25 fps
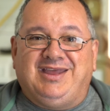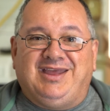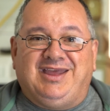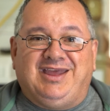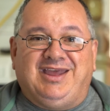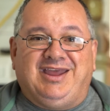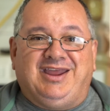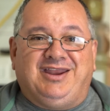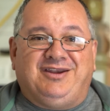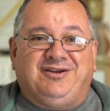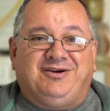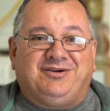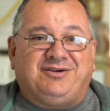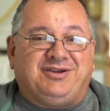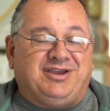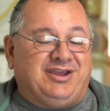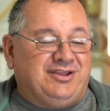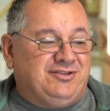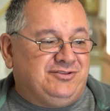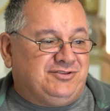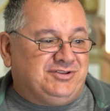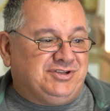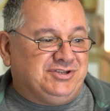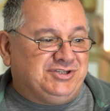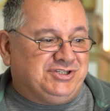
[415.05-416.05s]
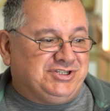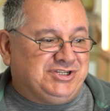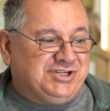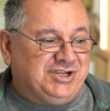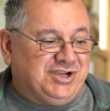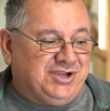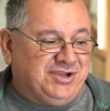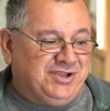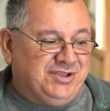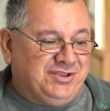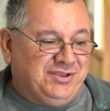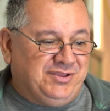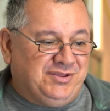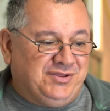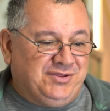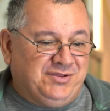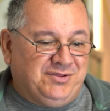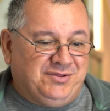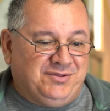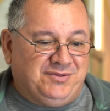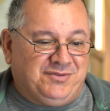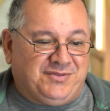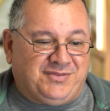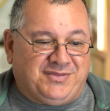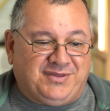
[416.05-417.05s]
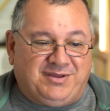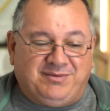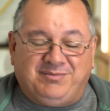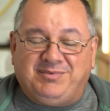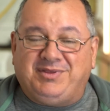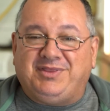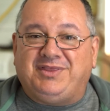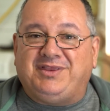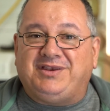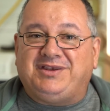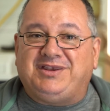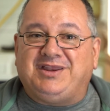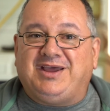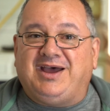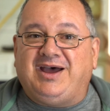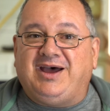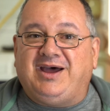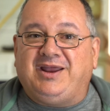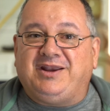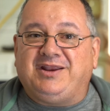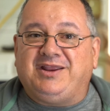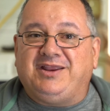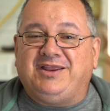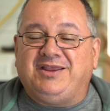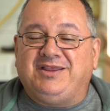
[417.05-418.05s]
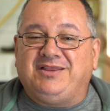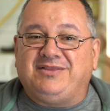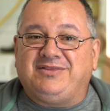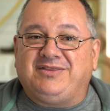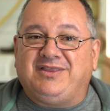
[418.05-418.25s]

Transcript: And I'm going to show you some of the data